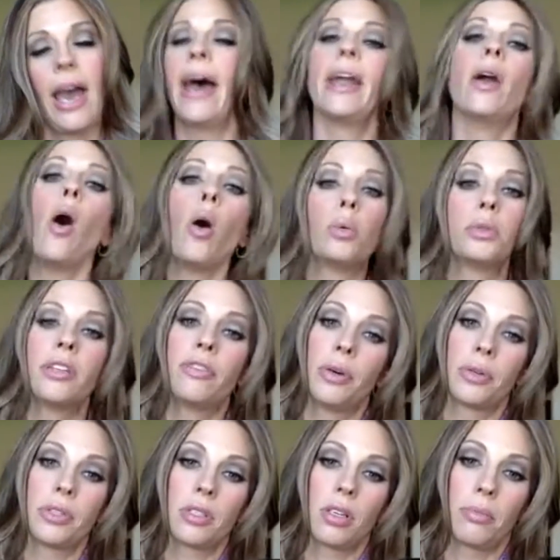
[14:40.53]
and only
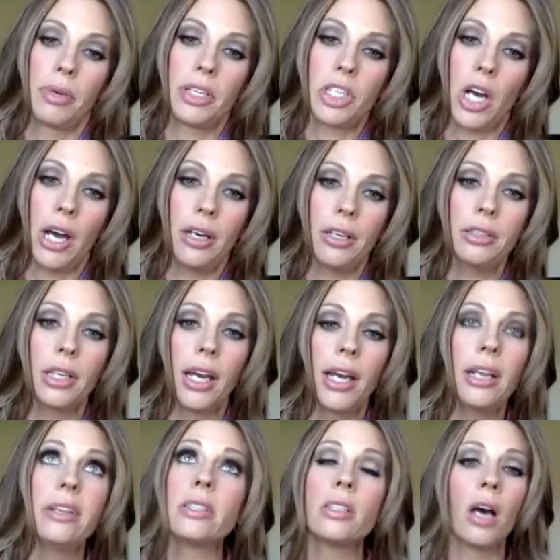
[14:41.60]
focused on my child.
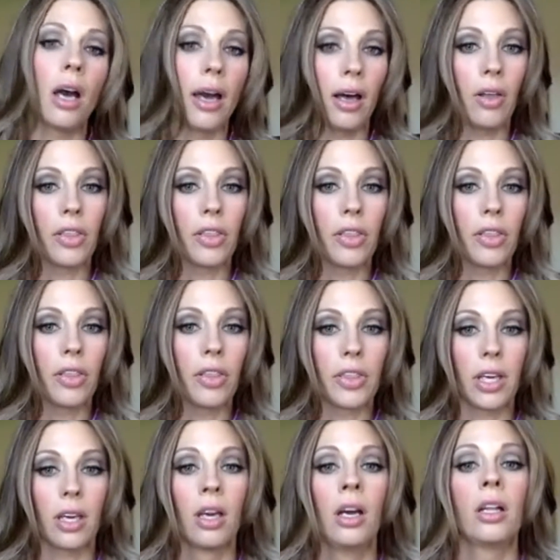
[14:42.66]
And it's not
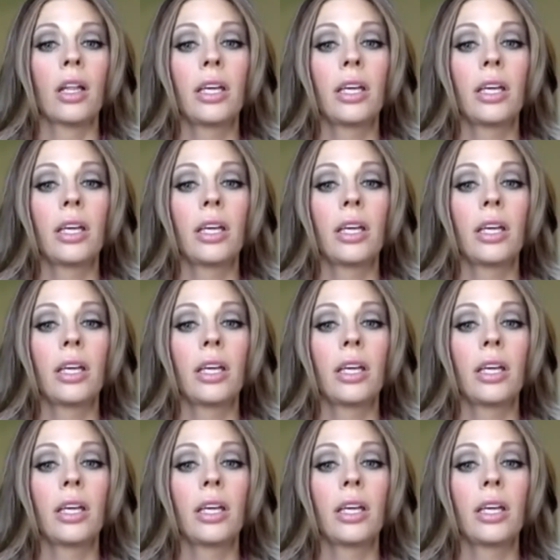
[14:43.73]
healthy.